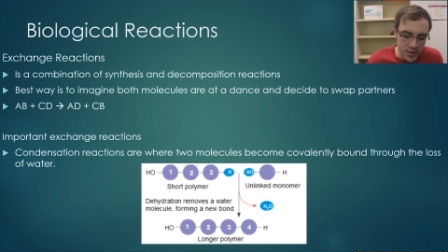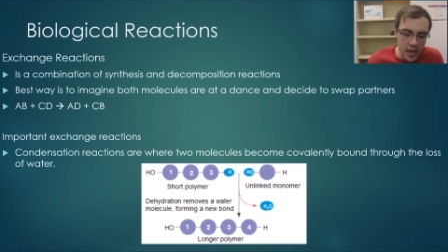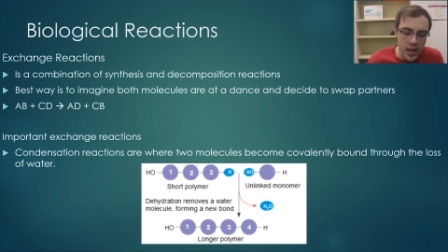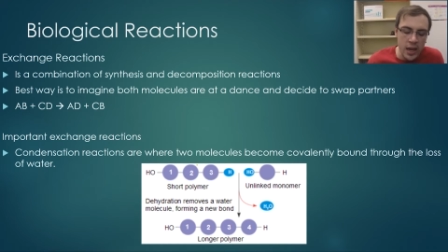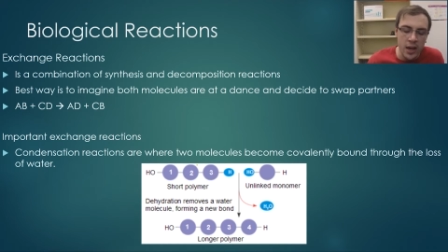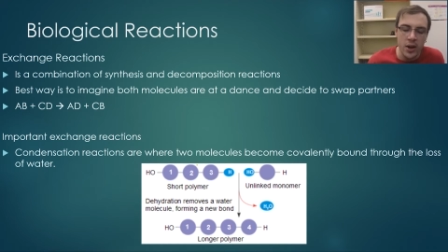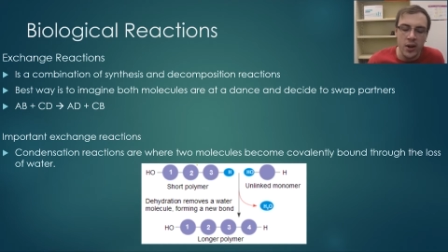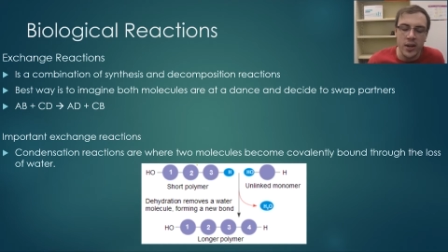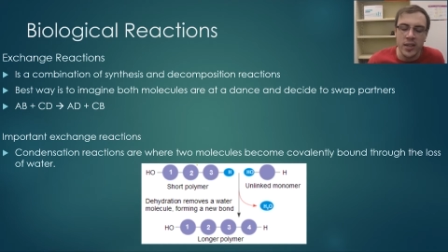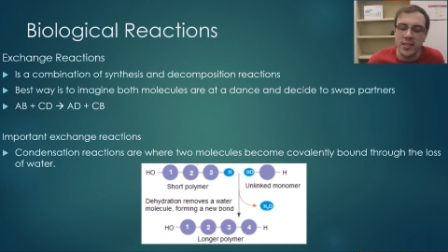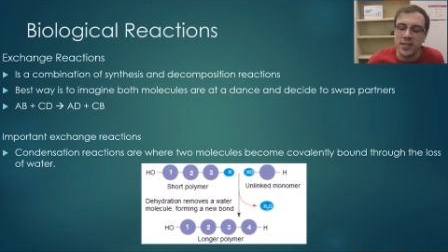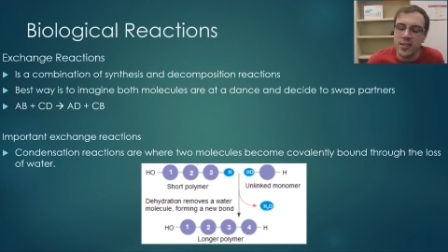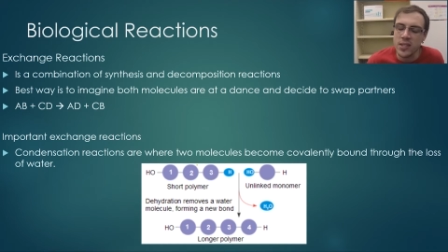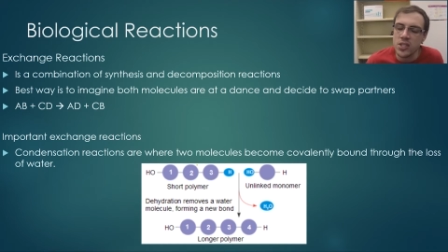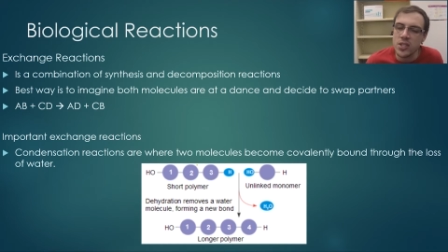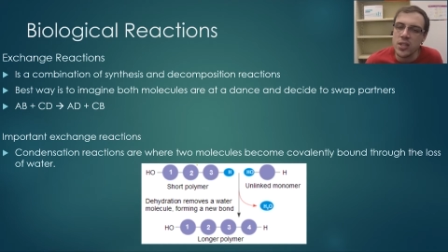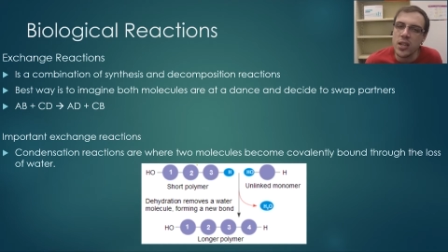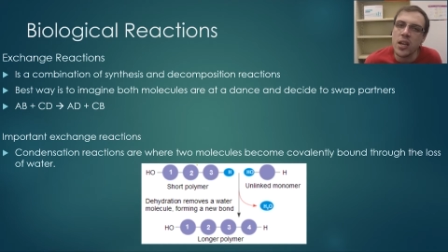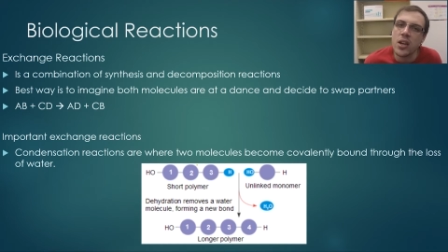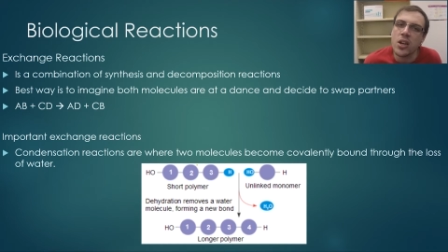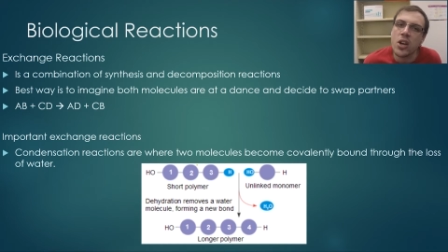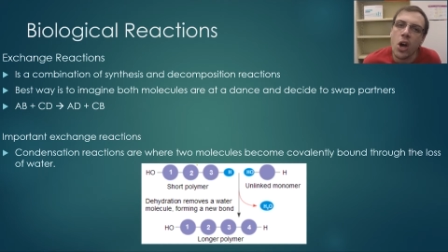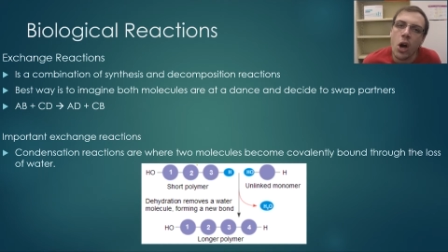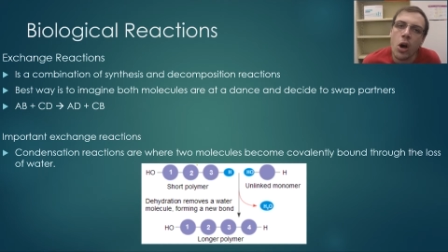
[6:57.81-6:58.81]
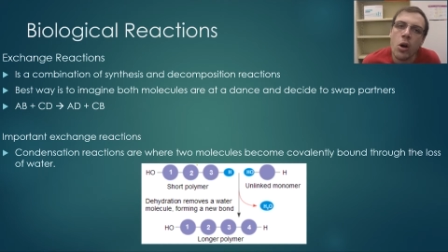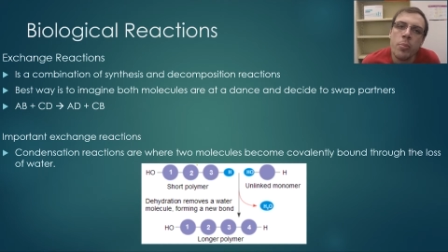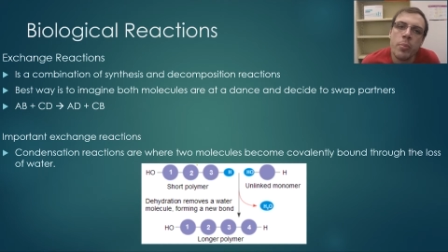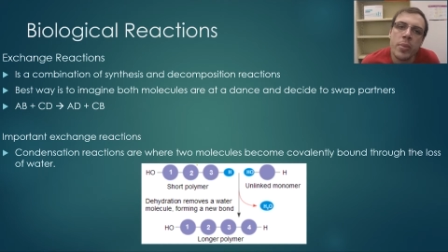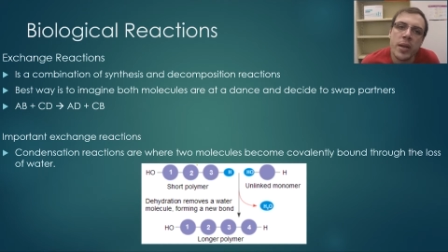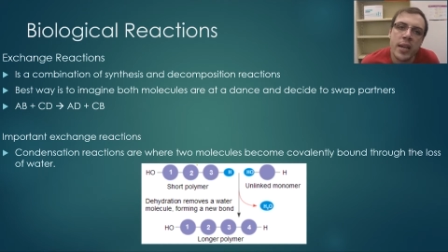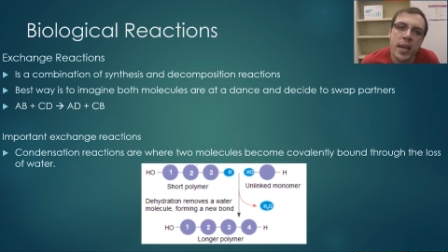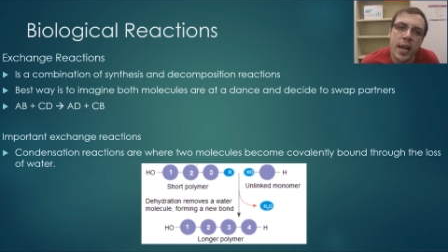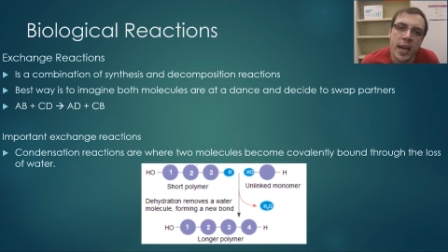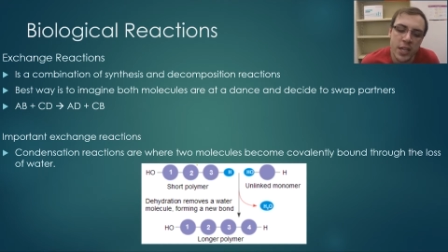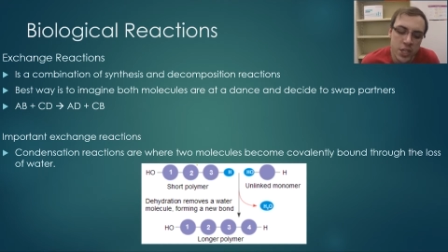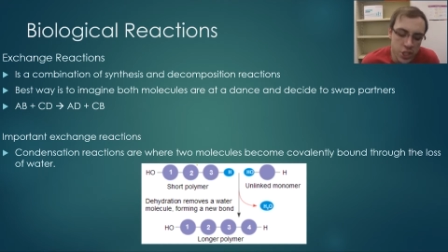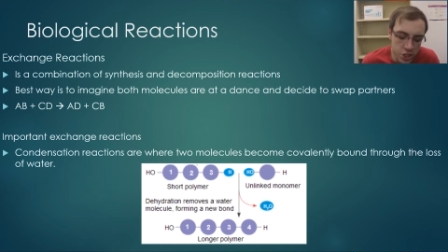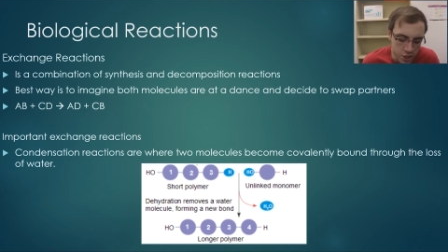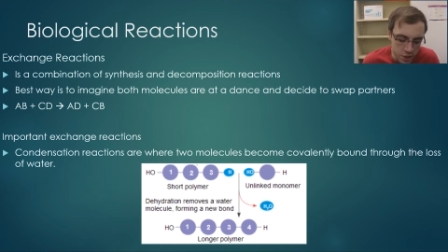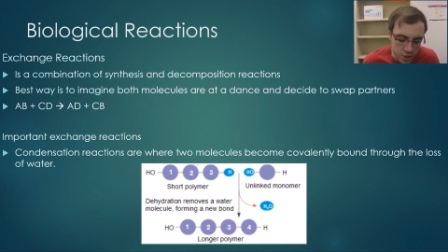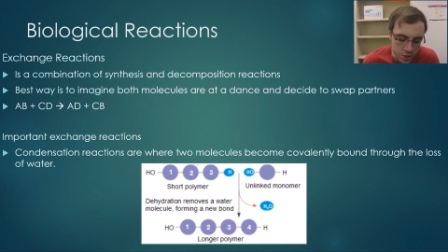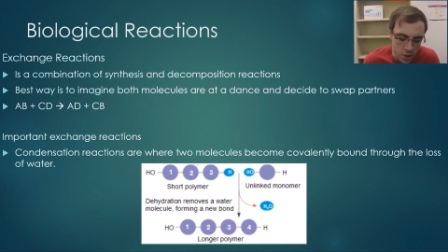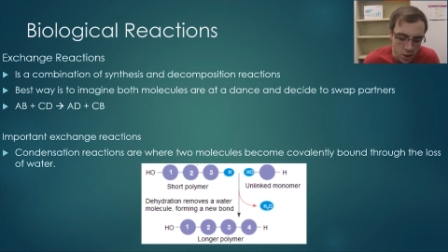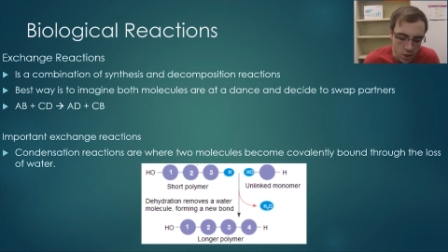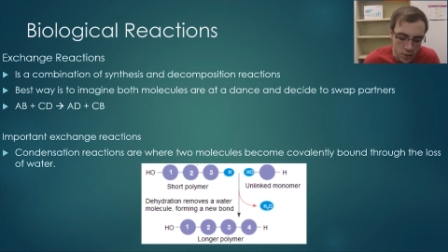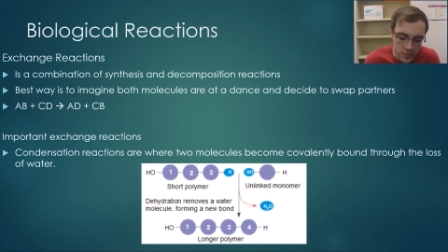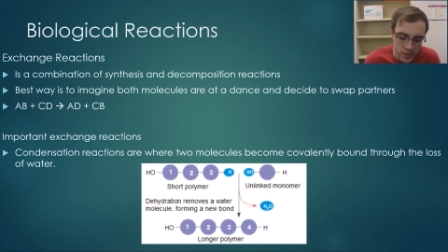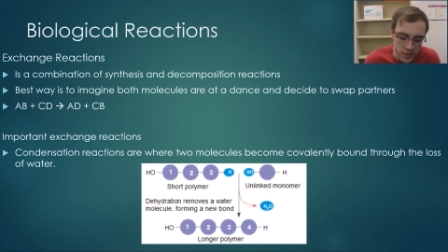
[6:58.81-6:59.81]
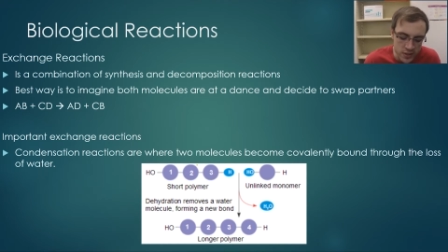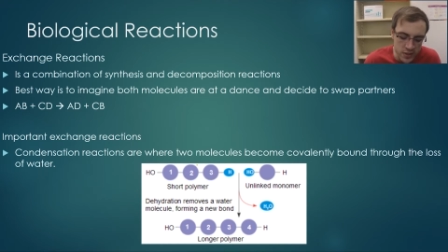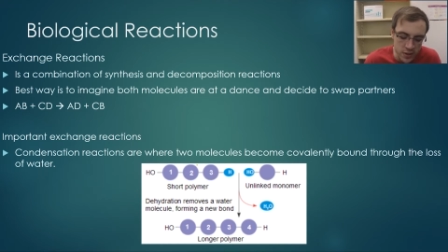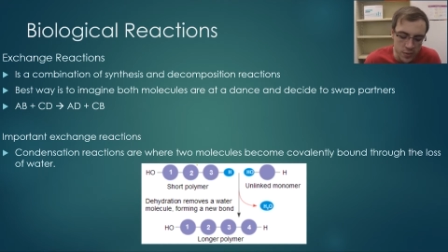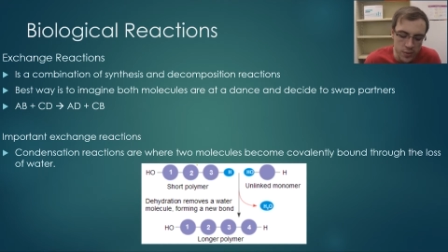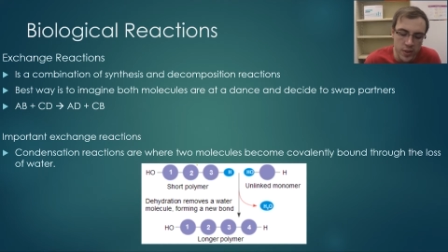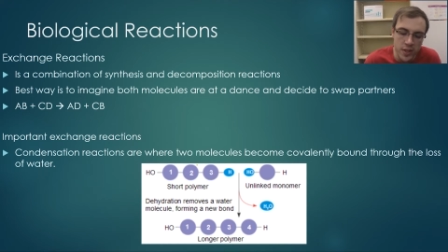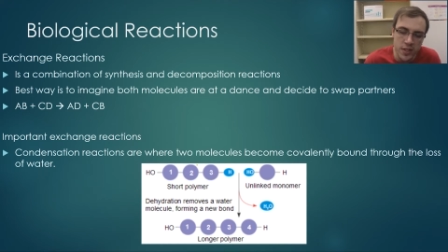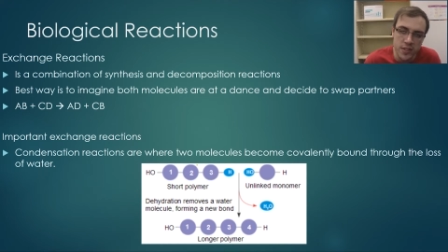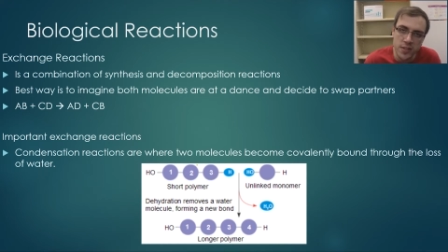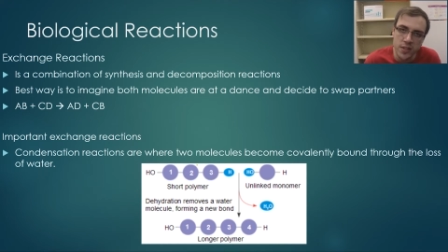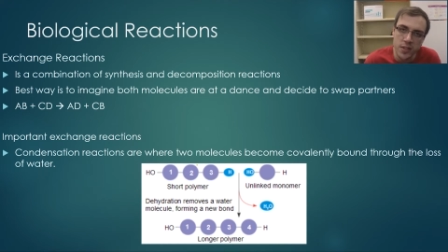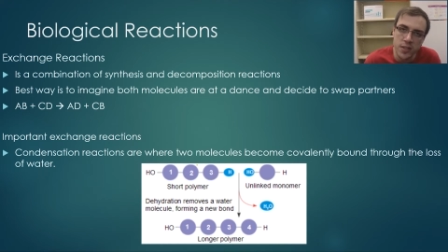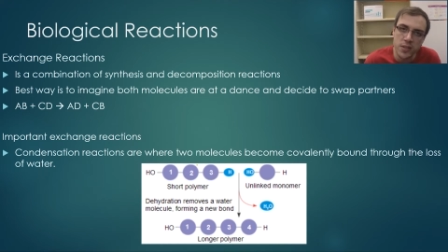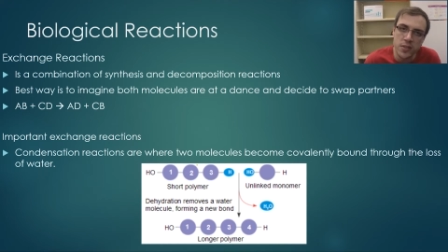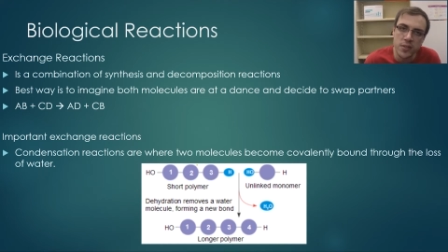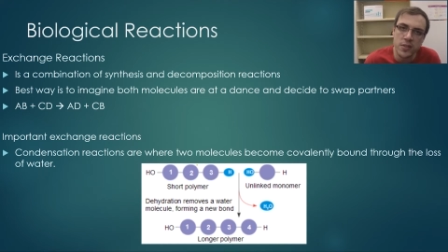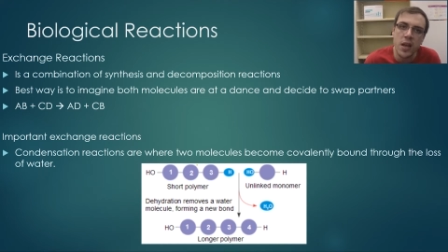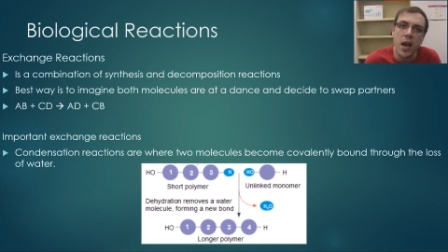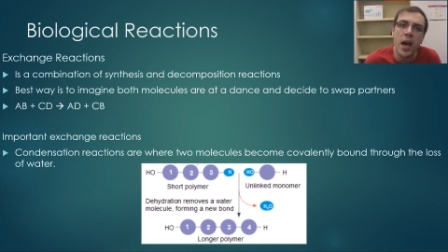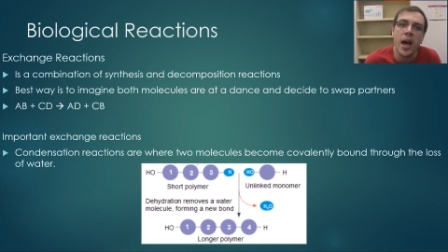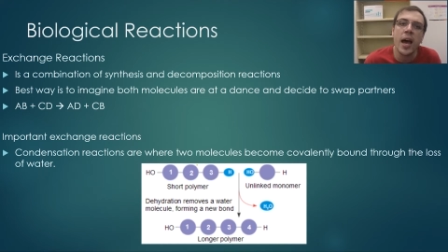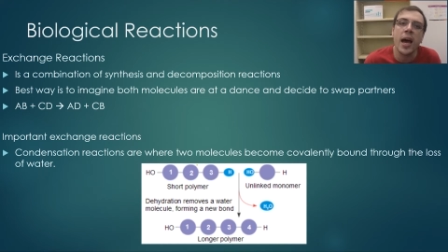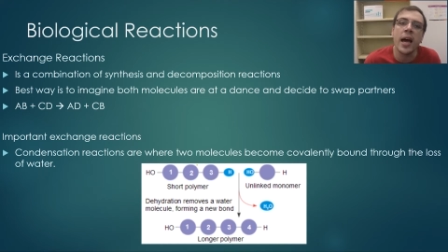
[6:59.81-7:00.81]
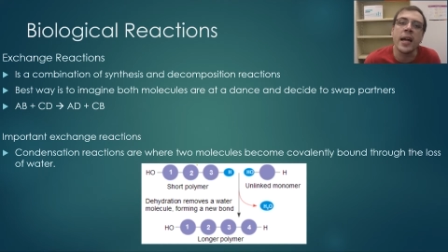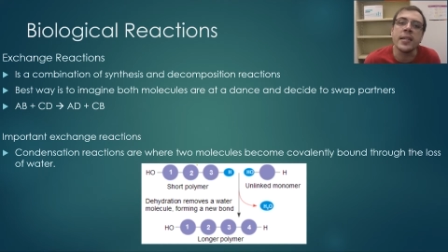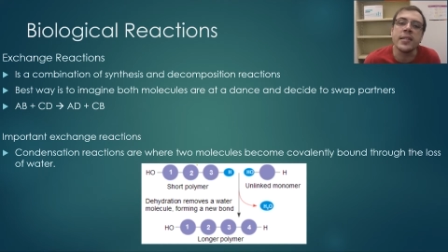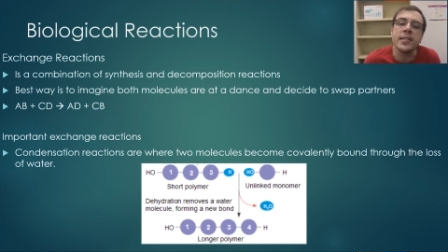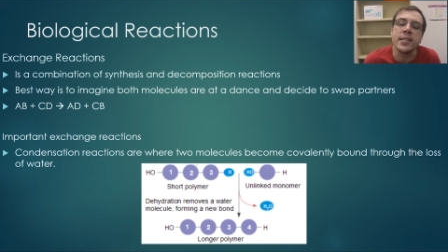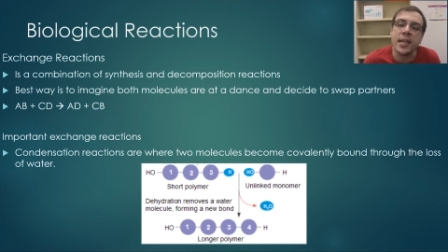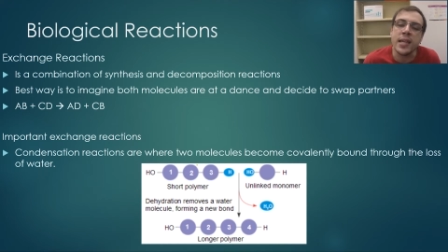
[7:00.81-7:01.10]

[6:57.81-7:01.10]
are essentially a combination of synthesis and